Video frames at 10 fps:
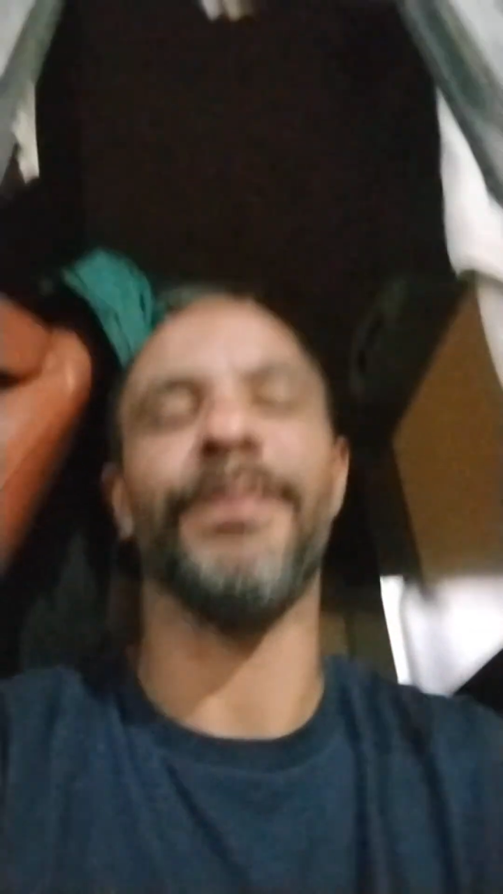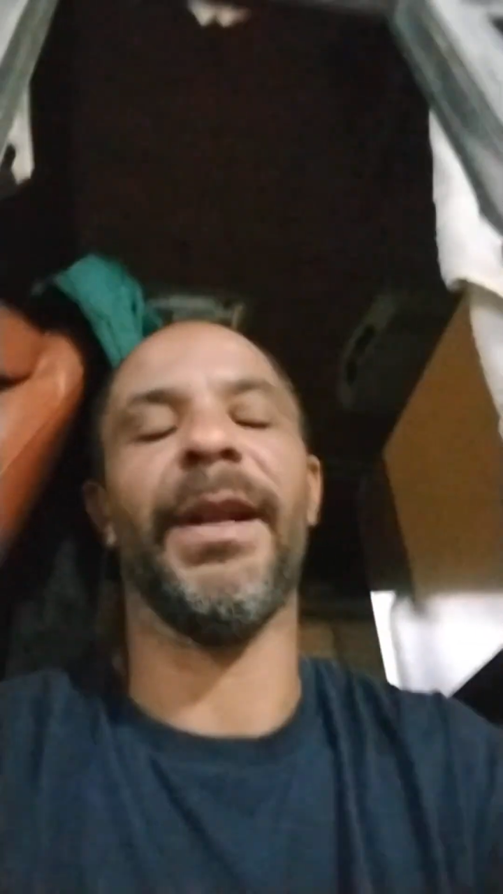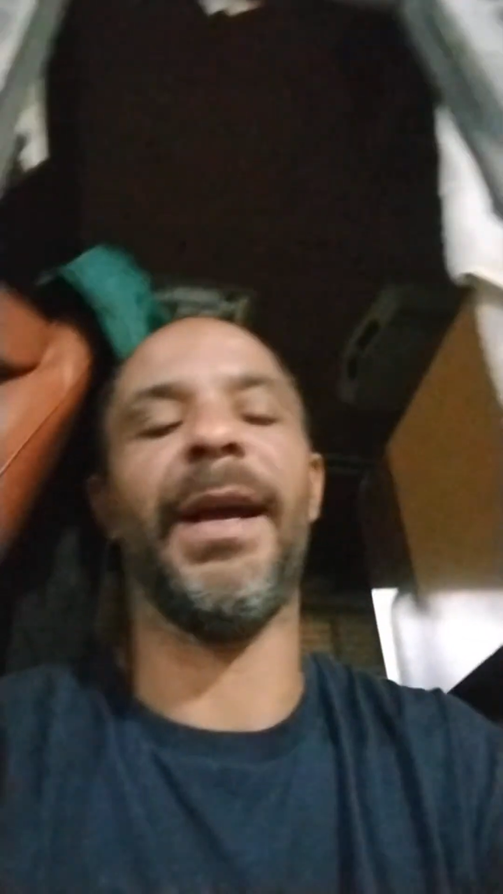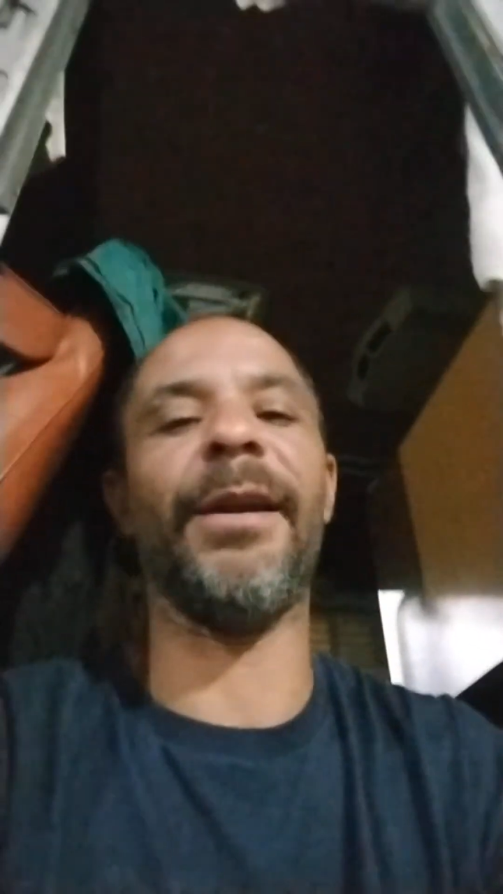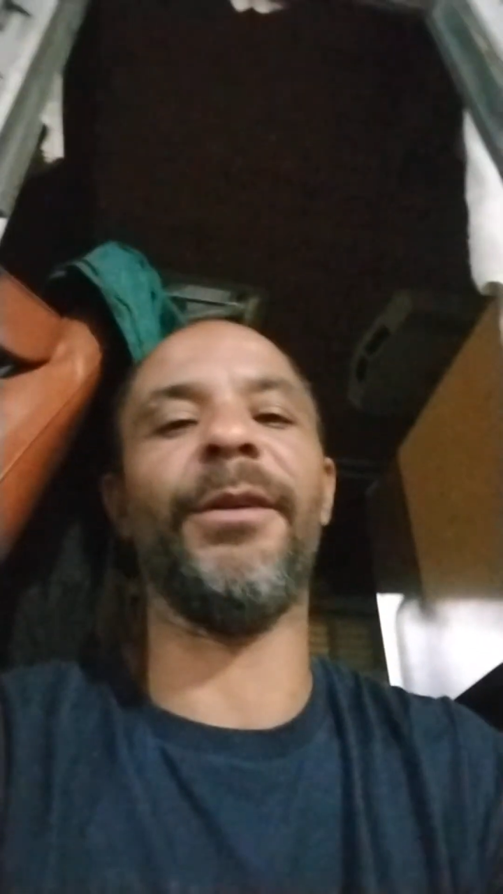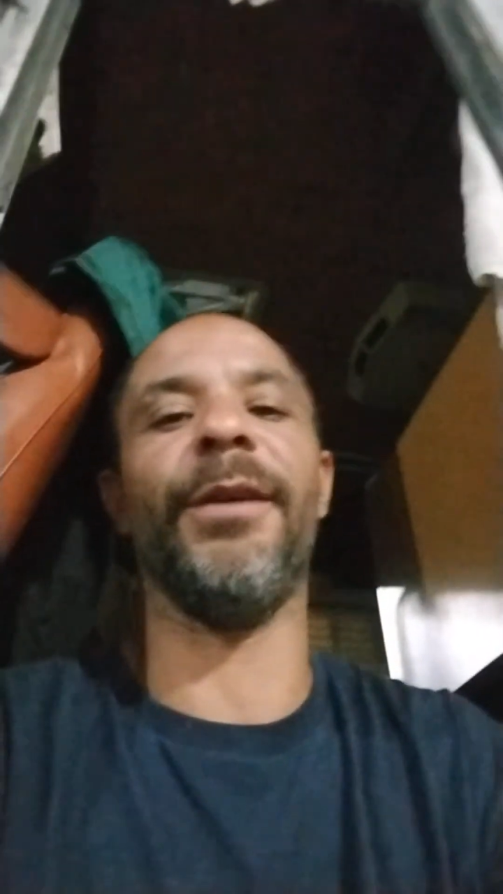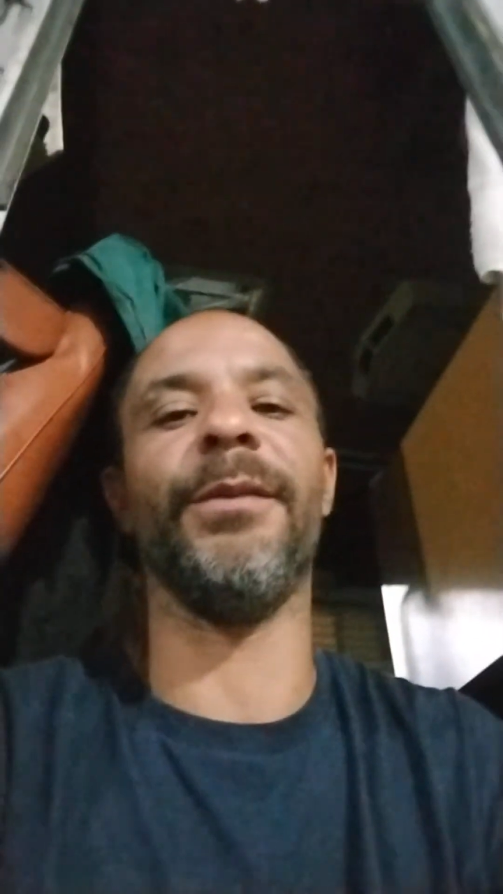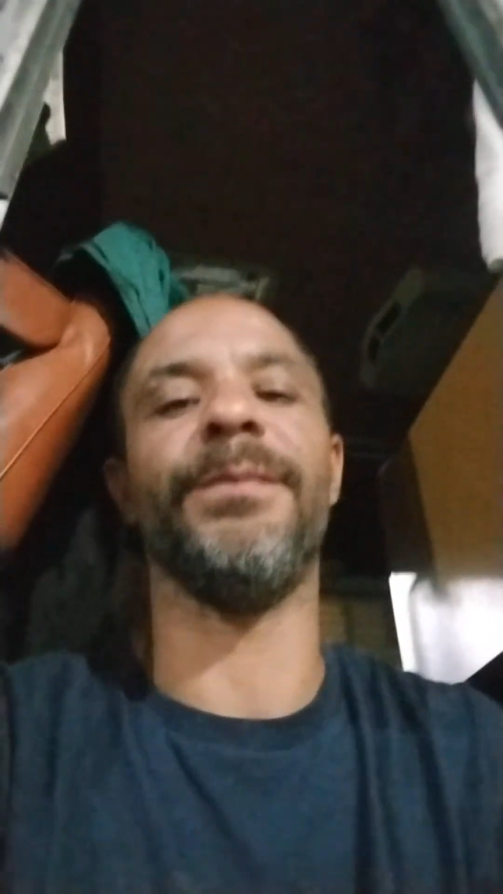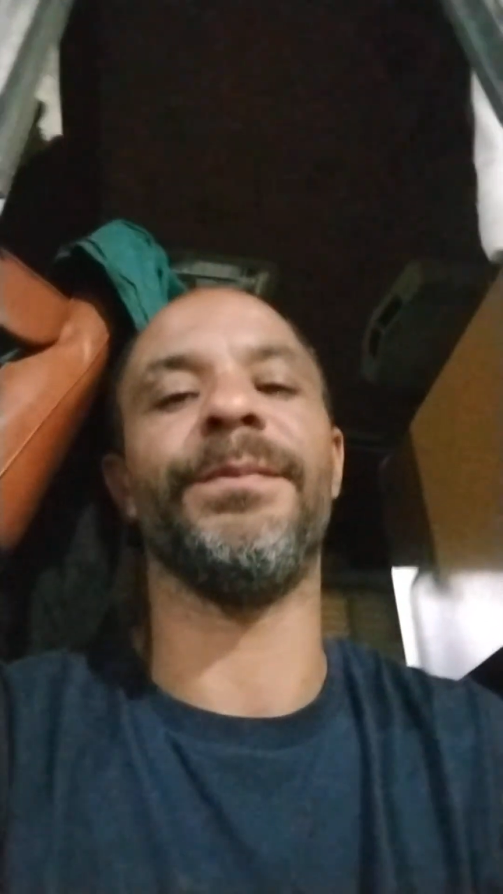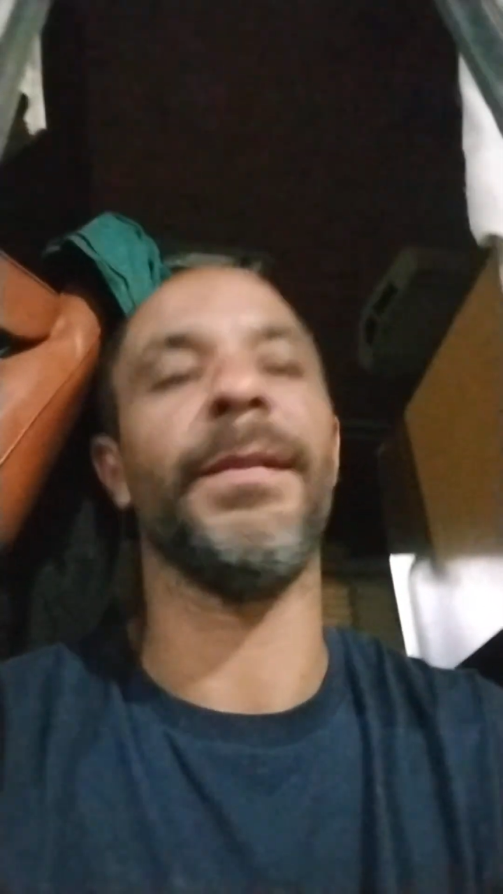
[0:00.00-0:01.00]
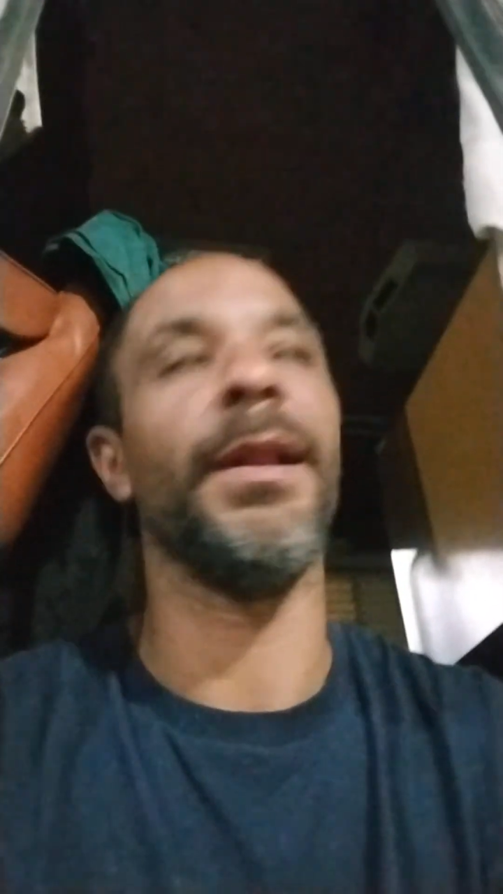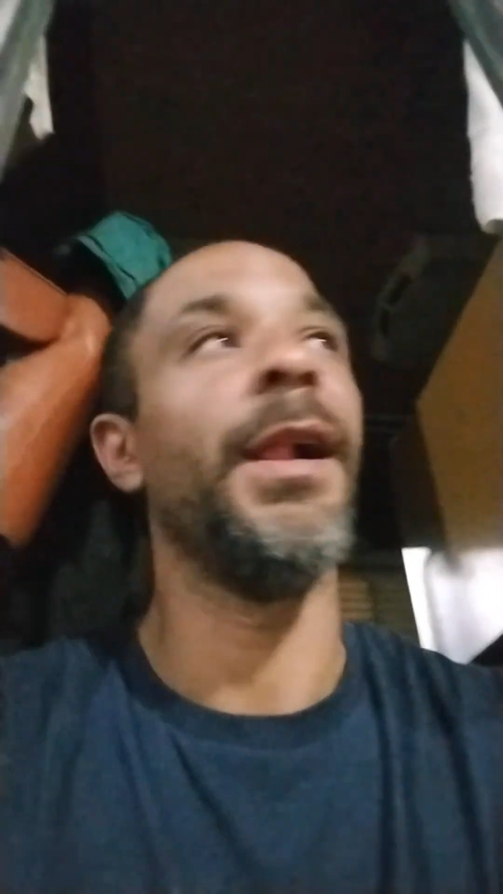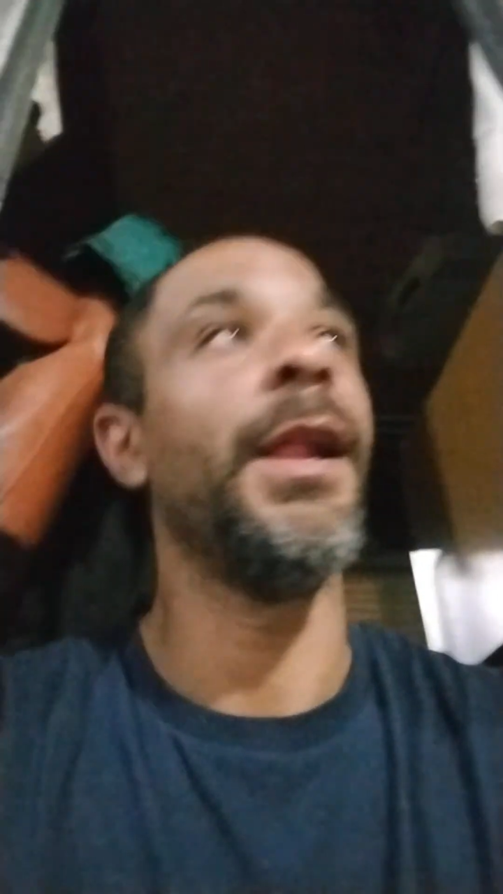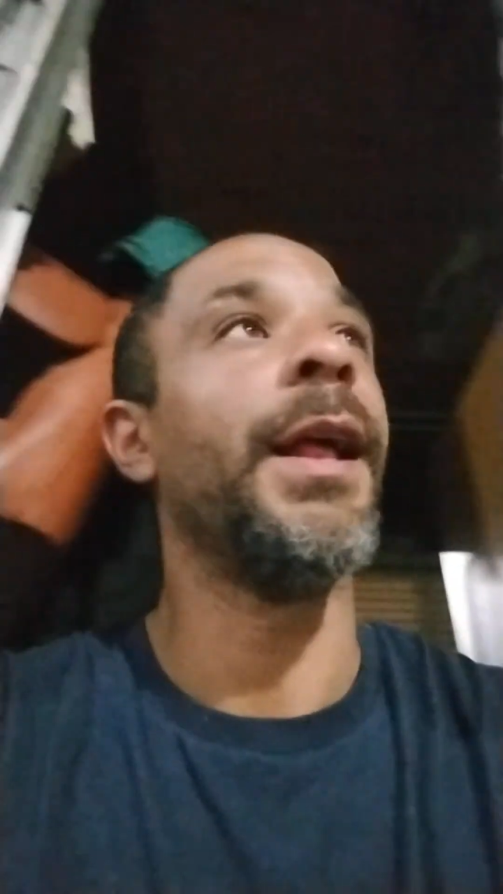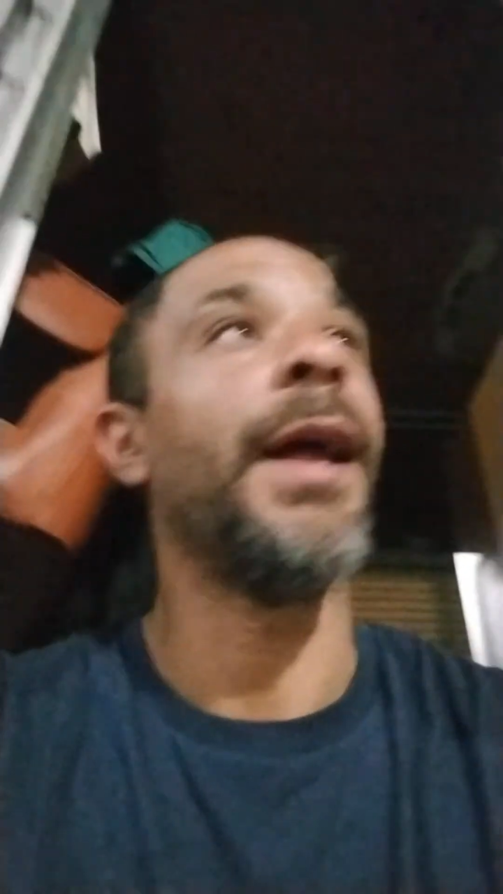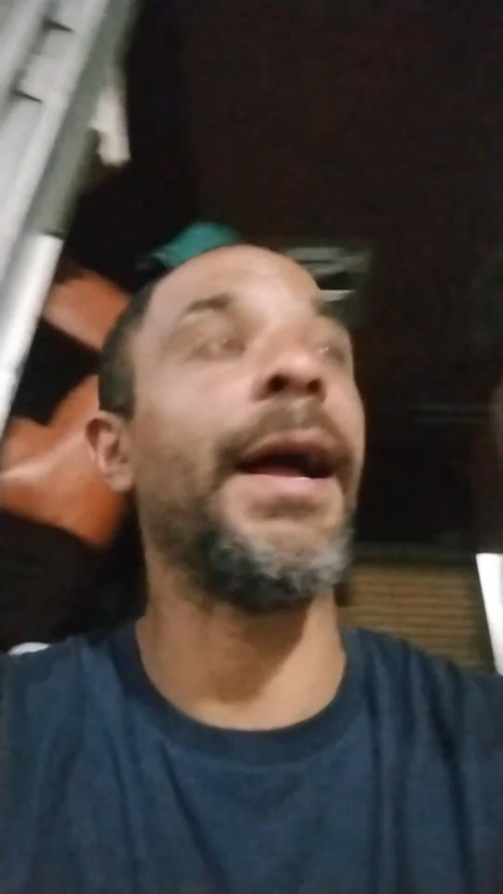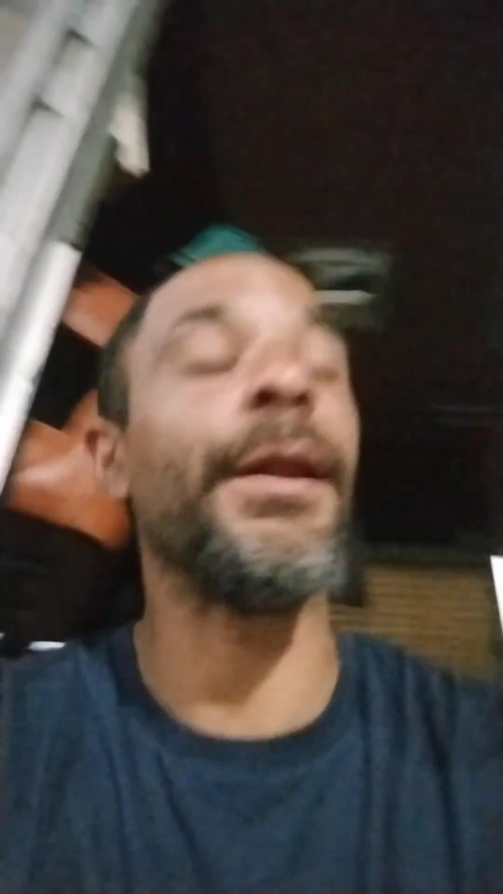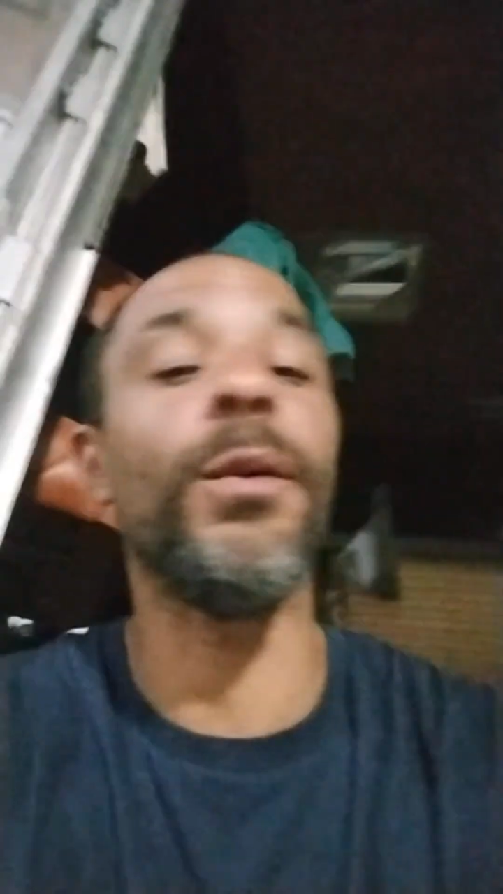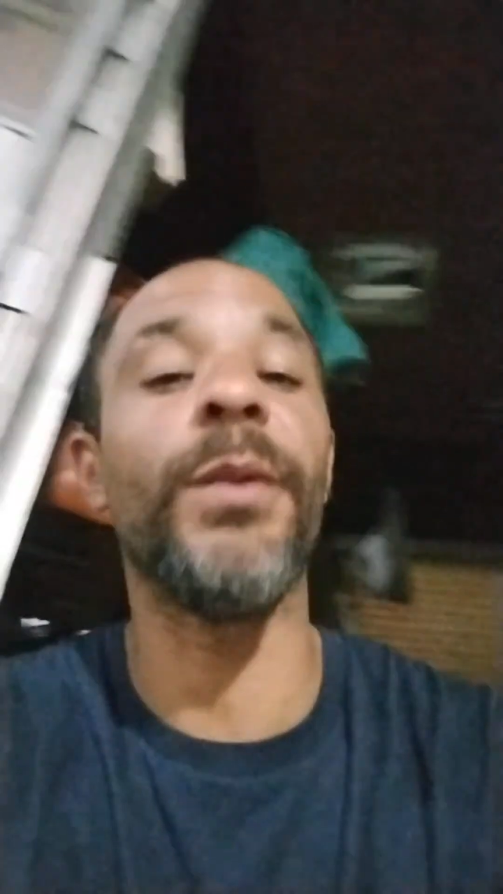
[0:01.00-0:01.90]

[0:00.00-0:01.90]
I don't know. I know